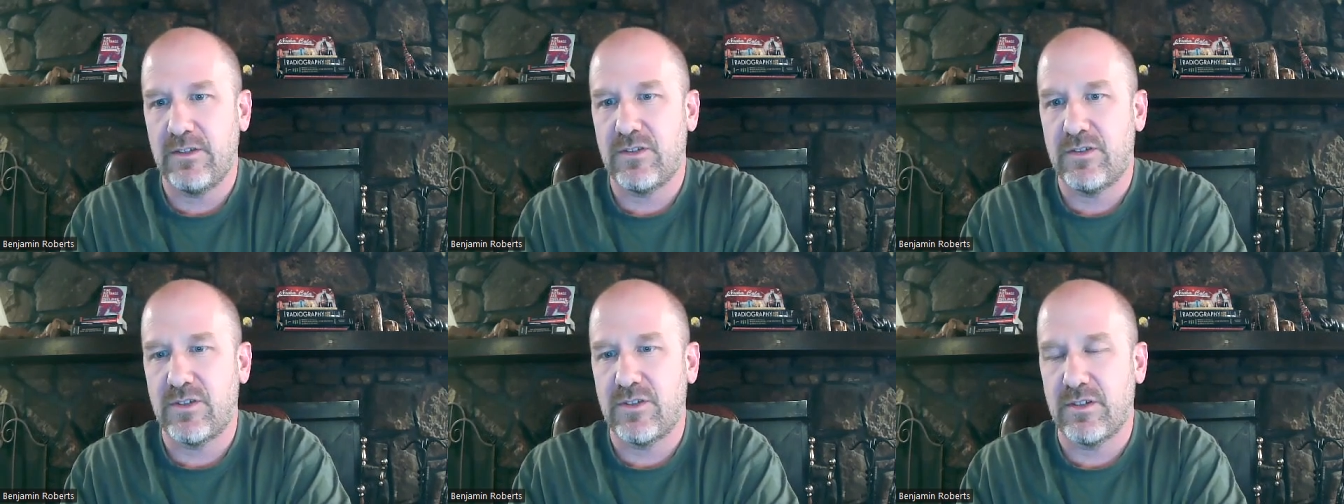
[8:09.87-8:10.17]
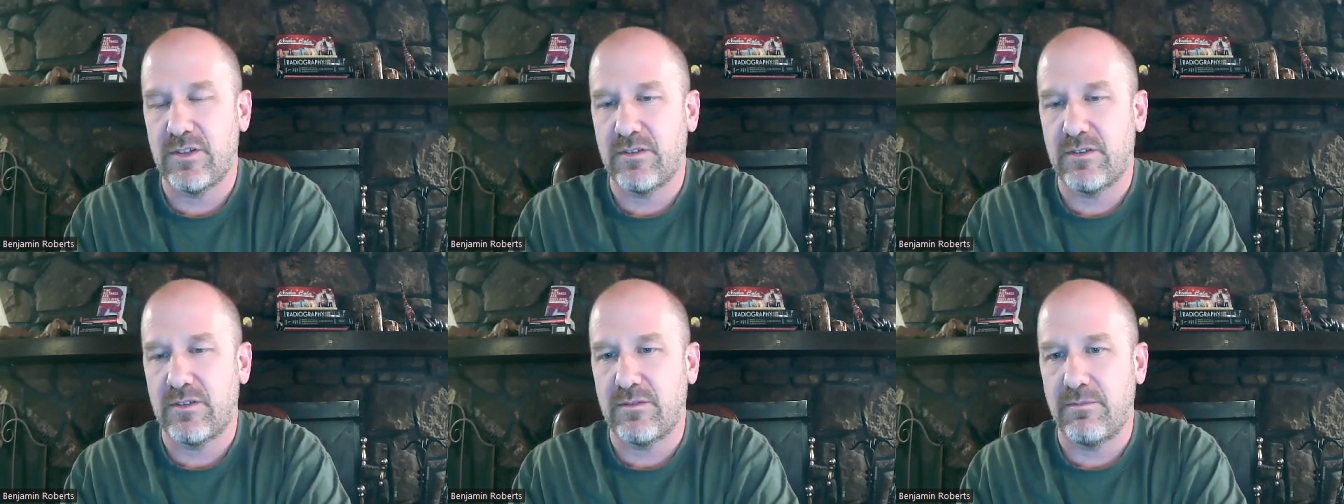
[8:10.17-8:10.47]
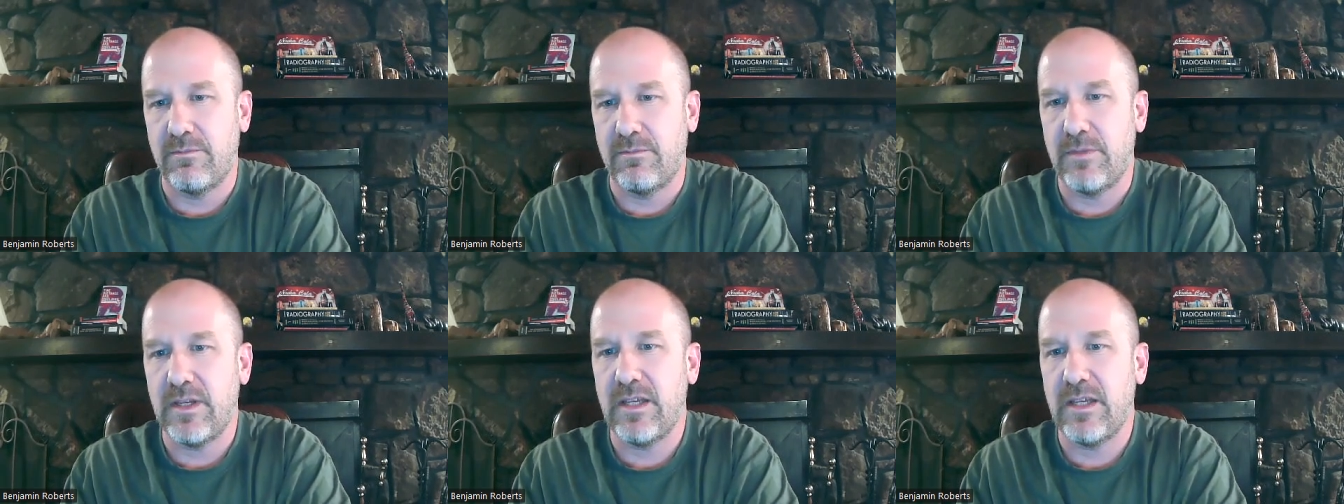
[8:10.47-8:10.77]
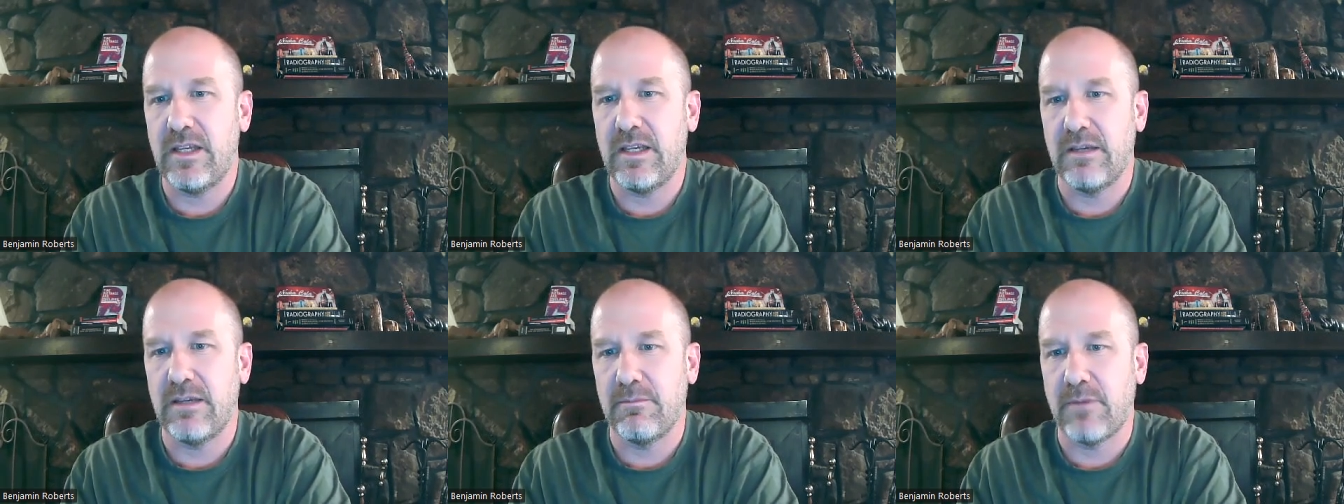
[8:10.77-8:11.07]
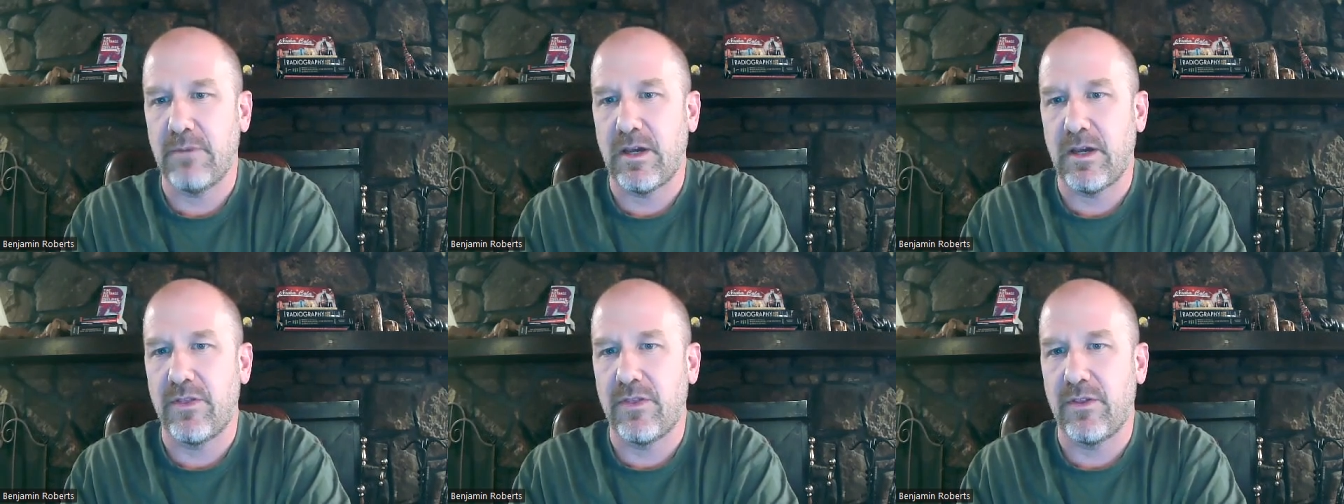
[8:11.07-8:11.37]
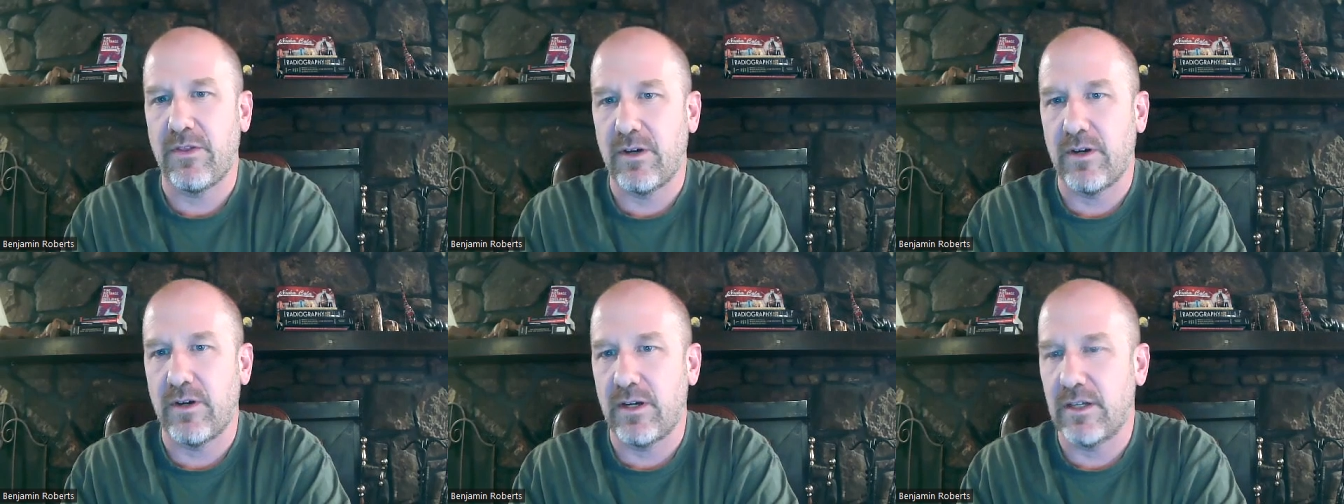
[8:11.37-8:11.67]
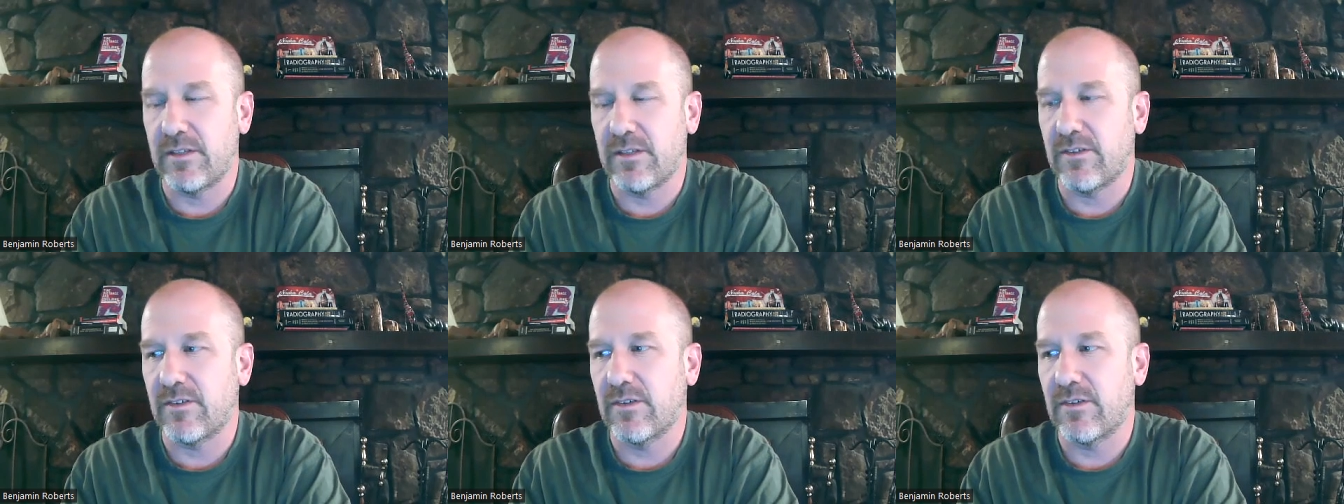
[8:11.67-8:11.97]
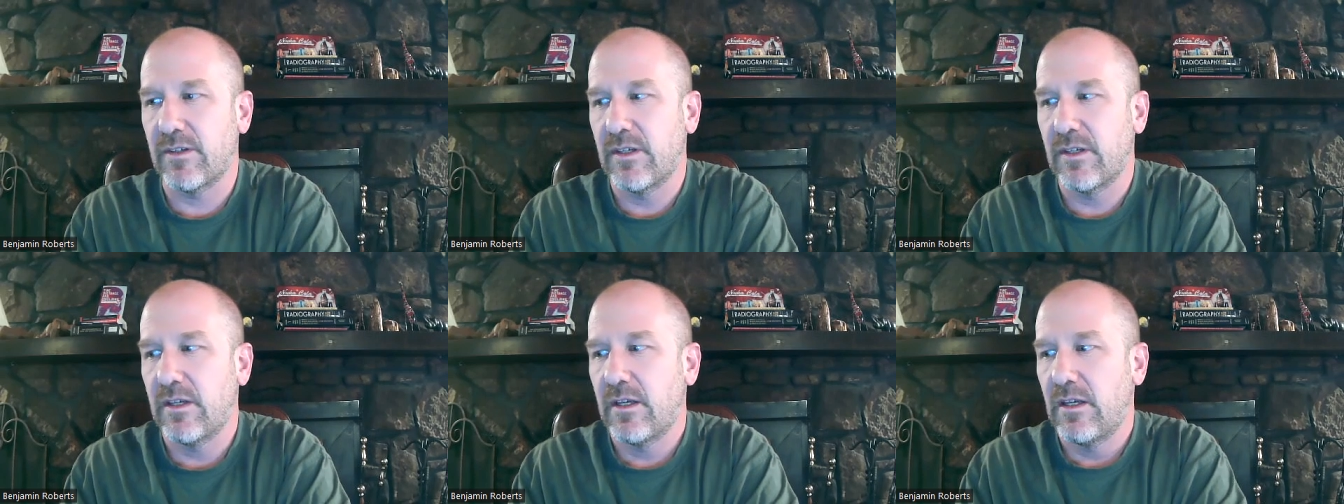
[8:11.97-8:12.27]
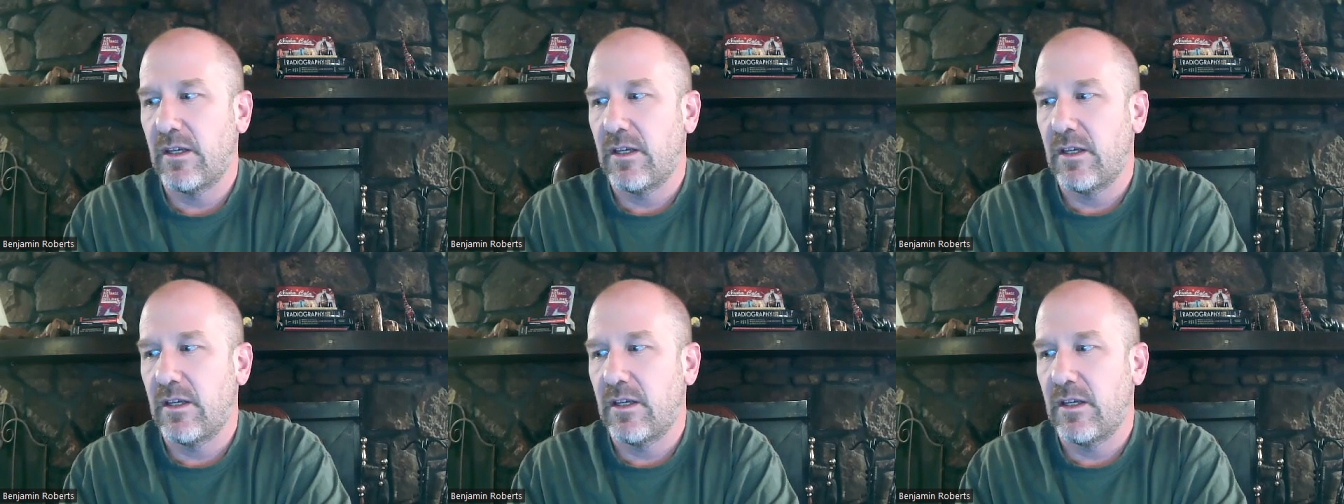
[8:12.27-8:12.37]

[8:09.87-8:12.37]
it's just me and my thoughts